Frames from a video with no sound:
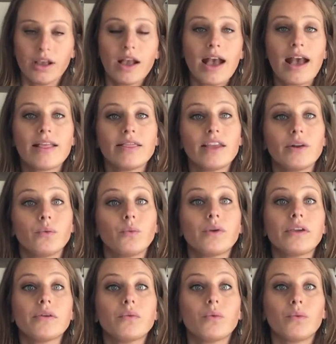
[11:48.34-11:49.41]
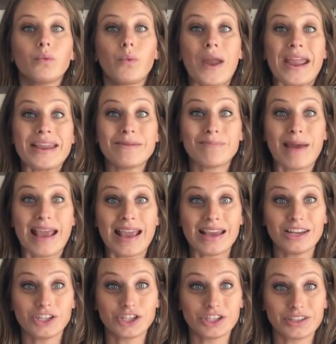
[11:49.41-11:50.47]
and then we wait
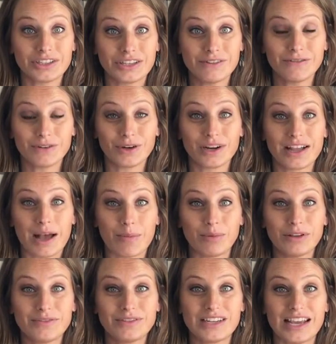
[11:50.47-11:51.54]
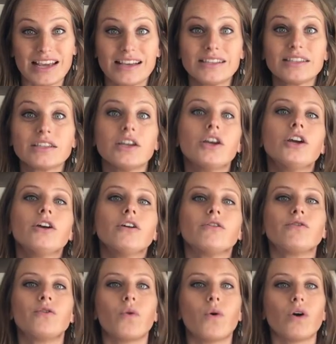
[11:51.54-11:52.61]
patiently for a couple of days
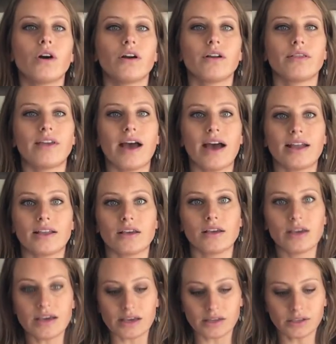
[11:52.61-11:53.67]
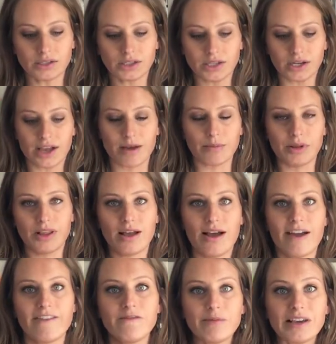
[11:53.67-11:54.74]
for that yeast to come
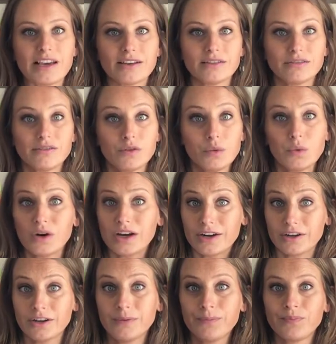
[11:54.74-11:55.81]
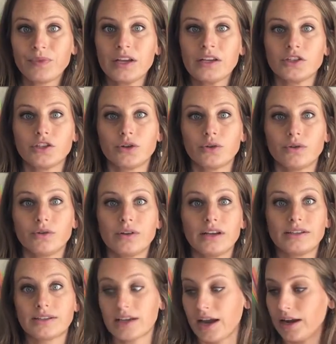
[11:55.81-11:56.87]
alive because of the water. So
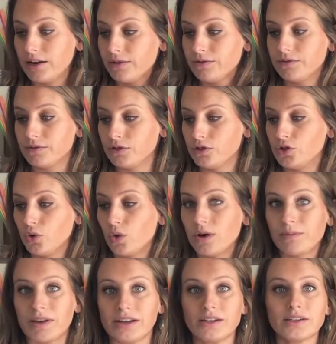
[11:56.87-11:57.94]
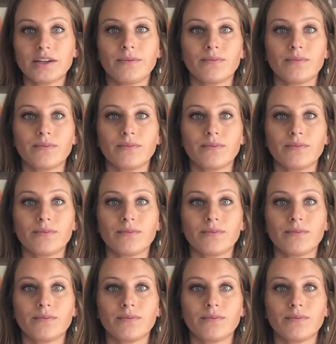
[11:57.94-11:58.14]
it's kind of dormant,